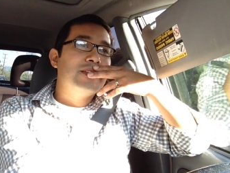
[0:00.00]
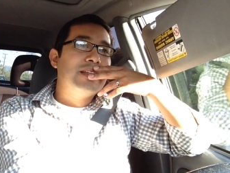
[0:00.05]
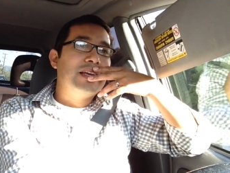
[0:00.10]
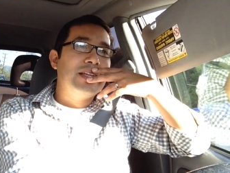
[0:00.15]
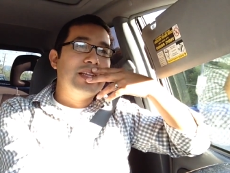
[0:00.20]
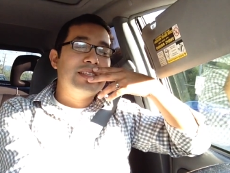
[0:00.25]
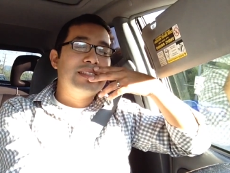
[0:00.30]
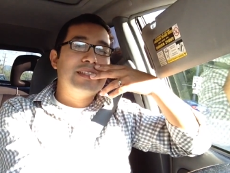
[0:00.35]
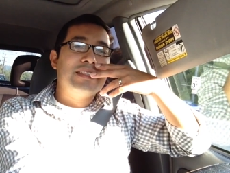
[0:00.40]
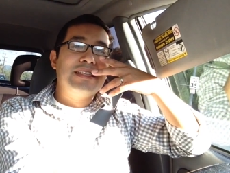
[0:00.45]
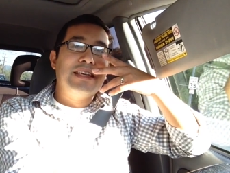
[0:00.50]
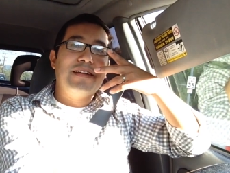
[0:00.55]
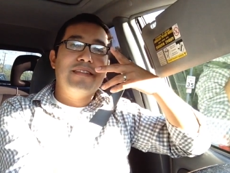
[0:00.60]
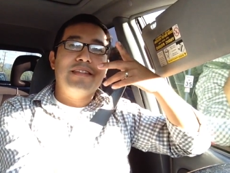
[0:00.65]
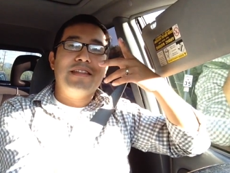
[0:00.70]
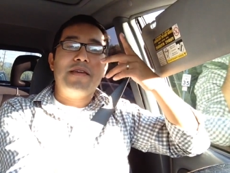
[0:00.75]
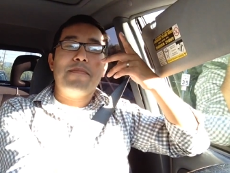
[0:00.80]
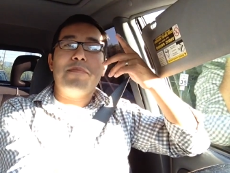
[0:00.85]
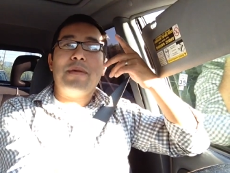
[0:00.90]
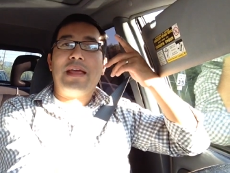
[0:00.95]
not
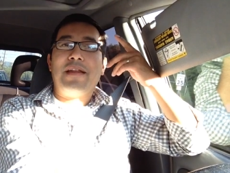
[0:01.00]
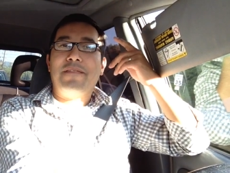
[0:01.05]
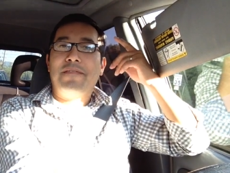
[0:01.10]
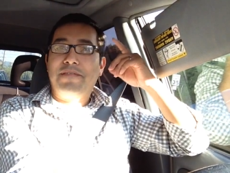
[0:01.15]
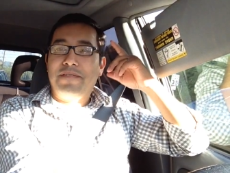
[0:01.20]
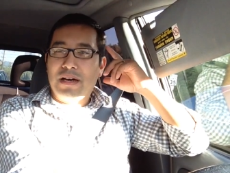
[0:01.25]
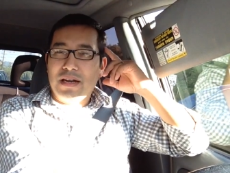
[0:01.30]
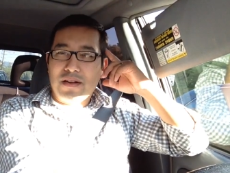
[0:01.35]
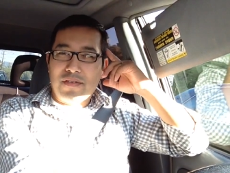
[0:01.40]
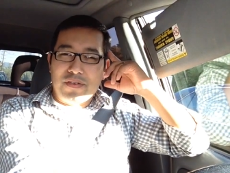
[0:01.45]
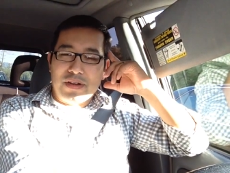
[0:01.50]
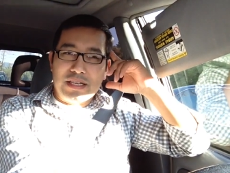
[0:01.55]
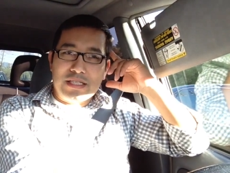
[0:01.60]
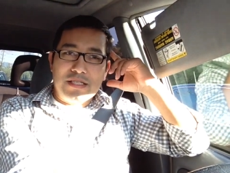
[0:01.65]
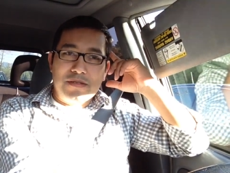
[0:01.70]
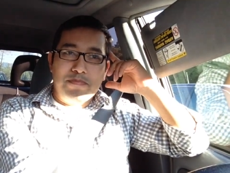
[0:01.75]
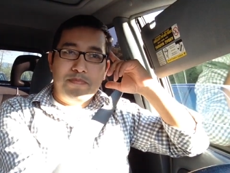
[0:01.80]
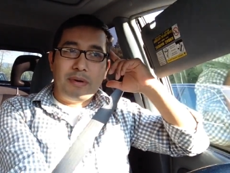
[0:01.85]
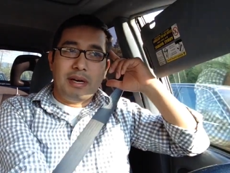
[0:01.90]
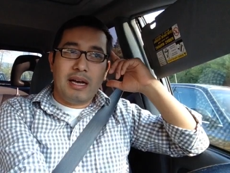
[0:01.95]
necessarily made fun of
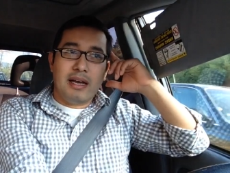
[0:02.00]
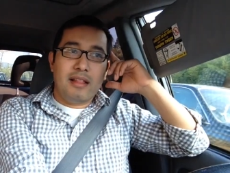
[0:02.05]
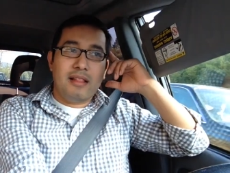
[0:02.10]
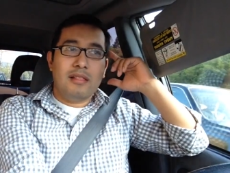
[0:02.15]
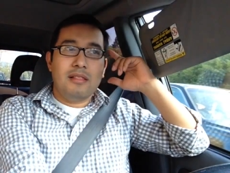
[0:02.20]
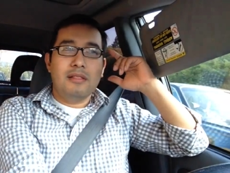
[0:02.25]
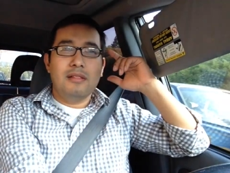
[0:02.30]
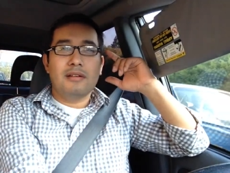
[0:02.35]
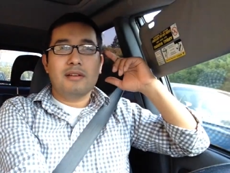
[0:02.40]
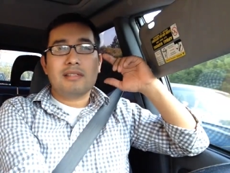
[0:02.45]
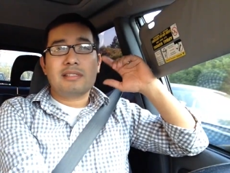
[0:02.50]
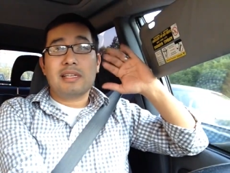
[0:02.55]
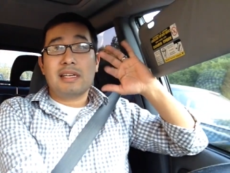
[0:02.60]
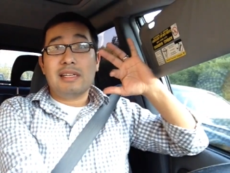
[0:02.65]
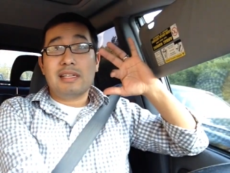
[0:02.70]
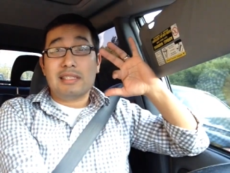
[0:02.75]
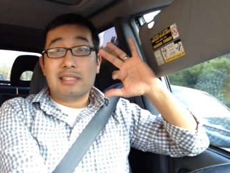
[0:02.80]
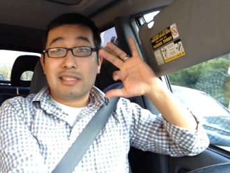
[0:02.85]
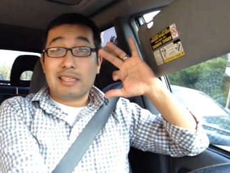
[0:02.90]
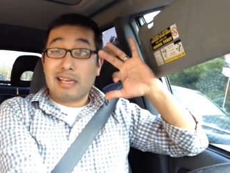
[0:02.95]
us, but looked
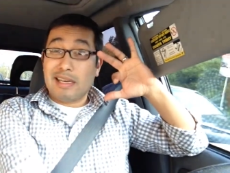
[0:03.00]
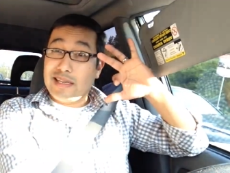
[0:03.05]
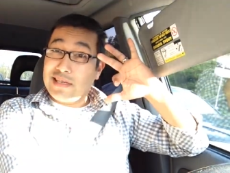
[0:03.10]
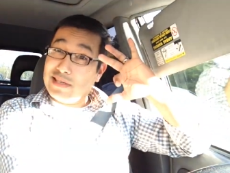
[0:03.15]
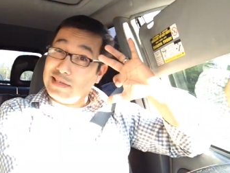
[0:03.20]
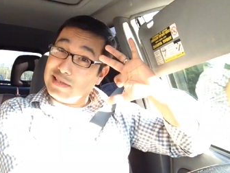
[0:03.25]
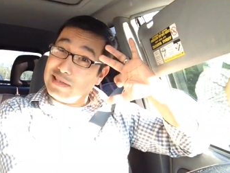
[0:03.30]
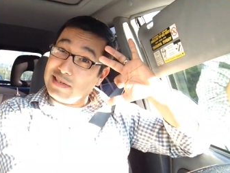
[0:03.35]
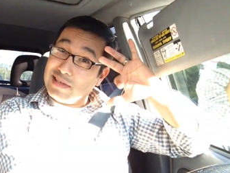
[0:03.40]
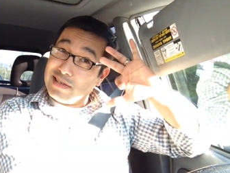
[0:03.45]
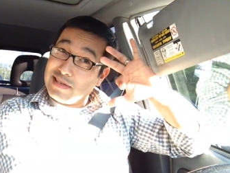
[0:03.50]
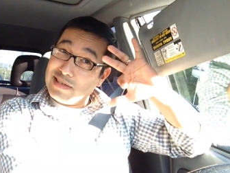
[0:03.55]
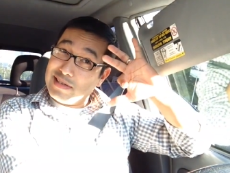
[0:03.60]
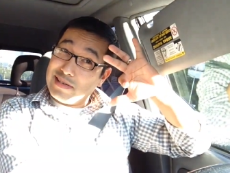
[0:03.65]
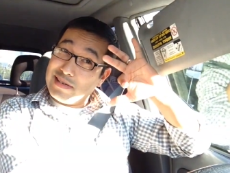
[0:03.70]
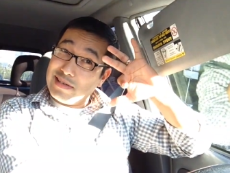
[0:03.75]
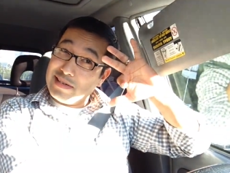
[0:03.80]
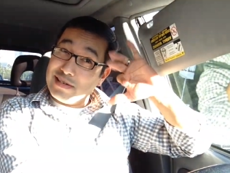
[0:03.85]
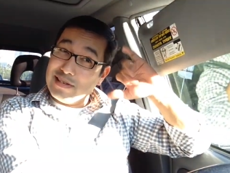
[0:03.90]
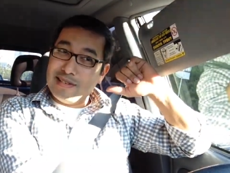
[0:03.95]
at us kind
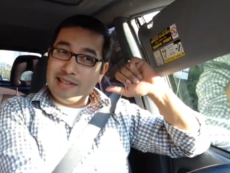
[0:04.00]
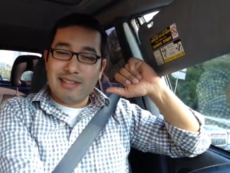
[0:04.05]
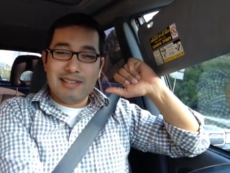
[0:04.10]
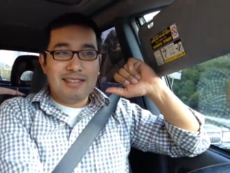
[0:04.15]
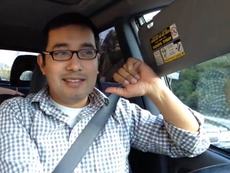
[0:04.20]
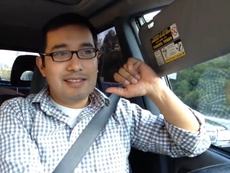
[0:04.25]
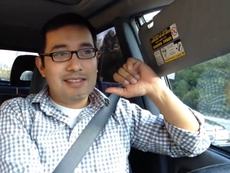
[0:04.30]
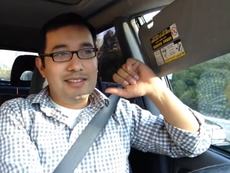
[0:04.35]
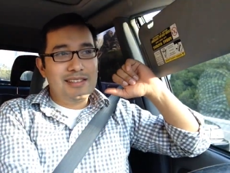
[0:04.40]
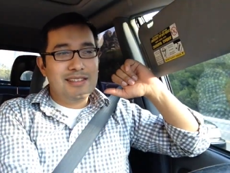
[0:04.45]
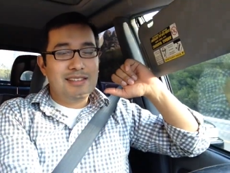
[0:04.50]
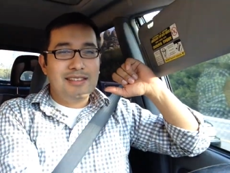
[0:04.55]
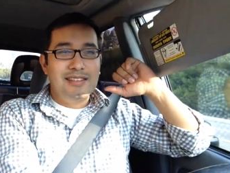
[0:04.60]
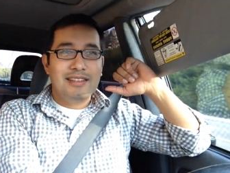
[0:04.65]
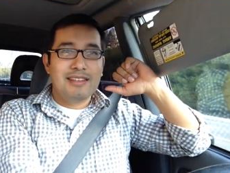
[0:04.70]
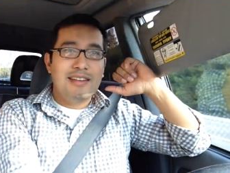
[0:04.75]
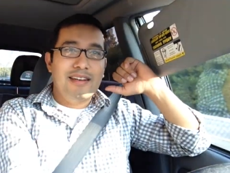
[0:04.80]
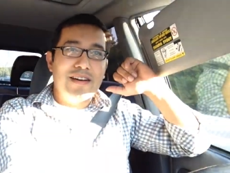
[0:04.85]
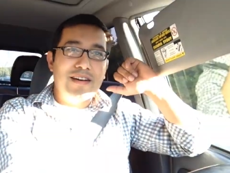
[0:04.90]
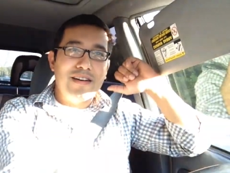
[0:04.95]

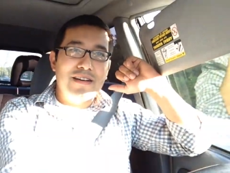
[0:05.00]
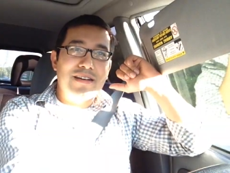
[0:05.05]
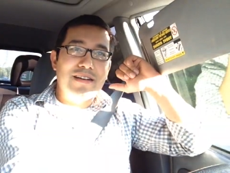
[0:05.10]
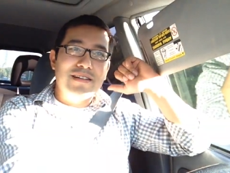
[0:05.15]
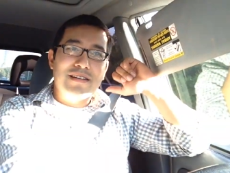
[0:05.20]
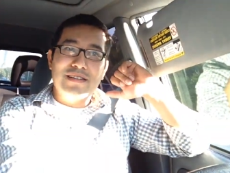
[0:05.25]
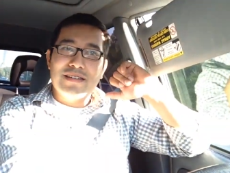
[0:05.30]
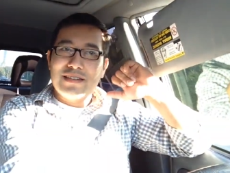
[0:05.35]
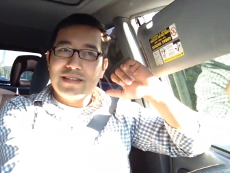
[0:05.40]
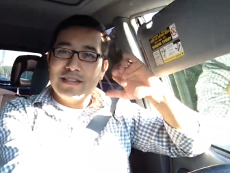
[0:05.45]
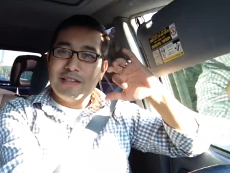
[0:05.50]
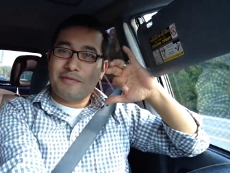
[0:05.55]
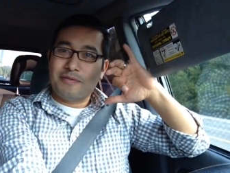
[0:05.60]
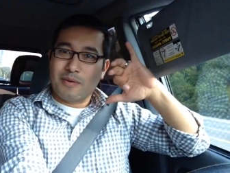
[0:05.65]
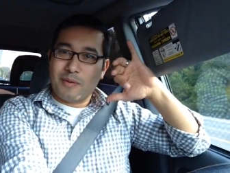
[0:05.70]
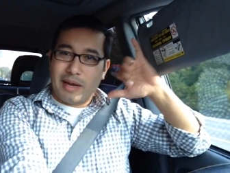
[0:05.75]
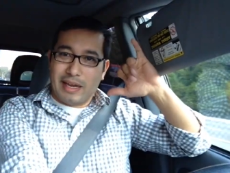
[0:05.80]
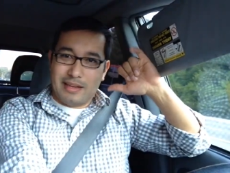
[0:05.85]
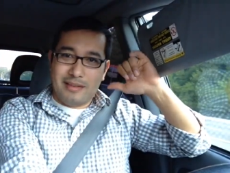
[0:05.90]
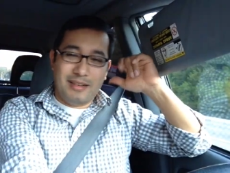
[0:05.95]
of uh, in a
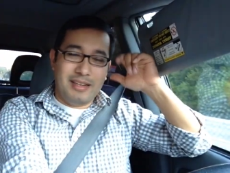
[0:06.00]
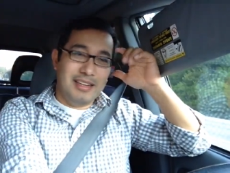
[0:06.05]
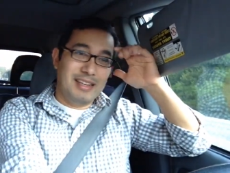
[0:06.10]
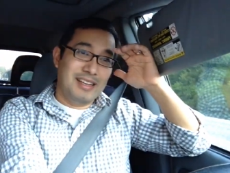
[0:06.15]
different way.